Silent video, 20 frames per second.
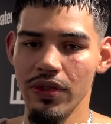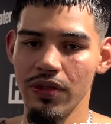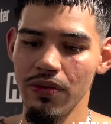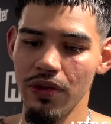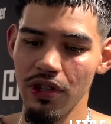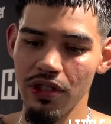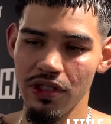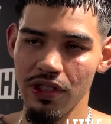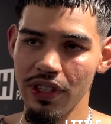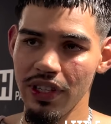
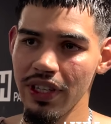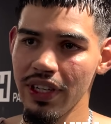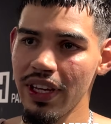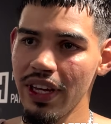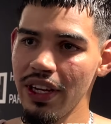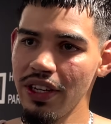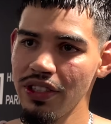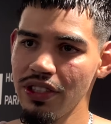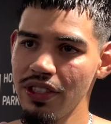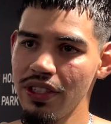rose to the
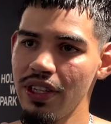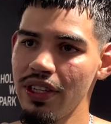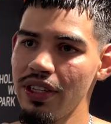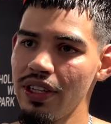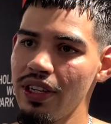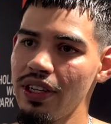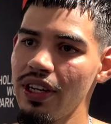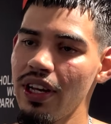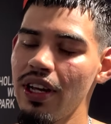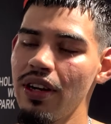occasion
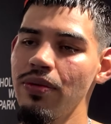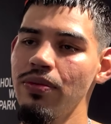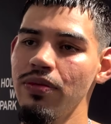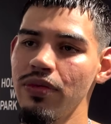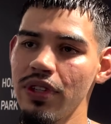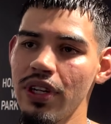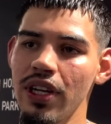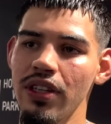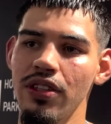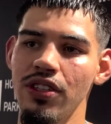and
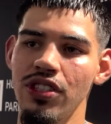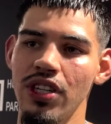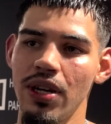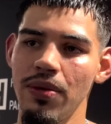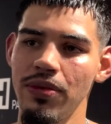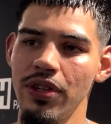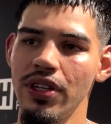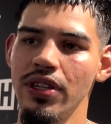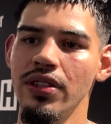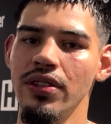got the
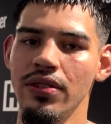job done.